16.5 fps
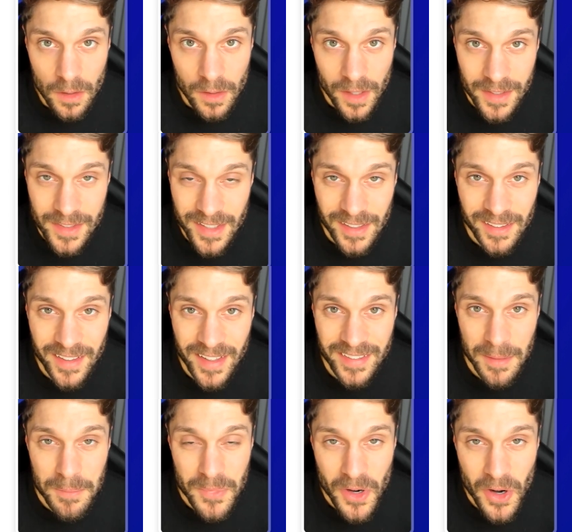Okay, it's going to let
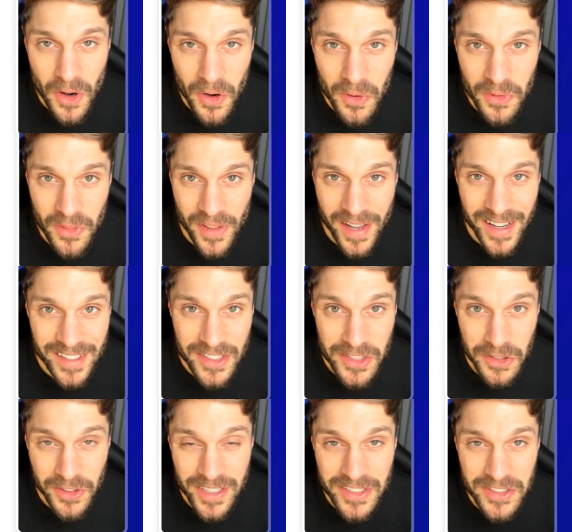them know
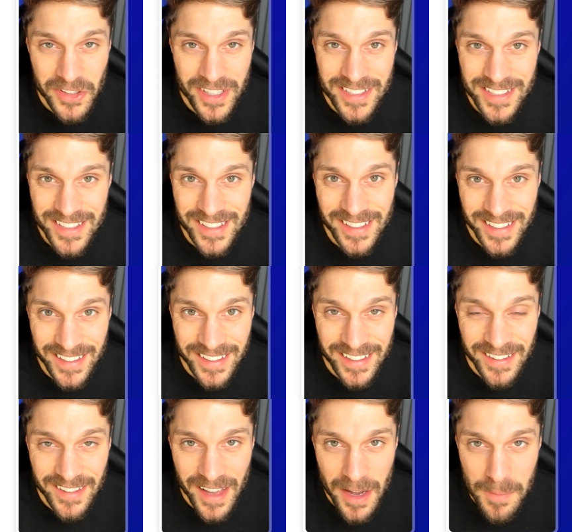that you're interested
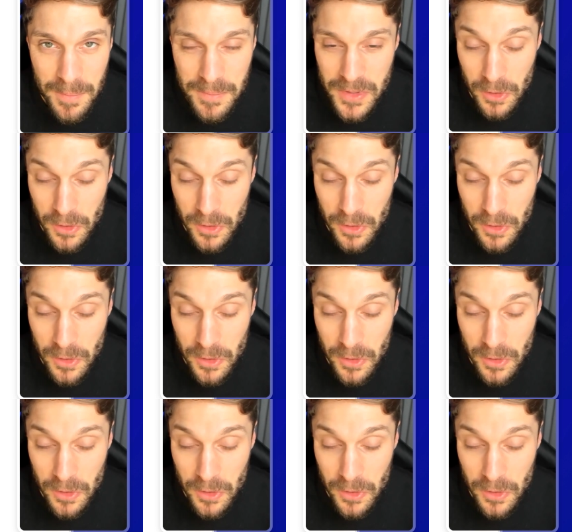in them,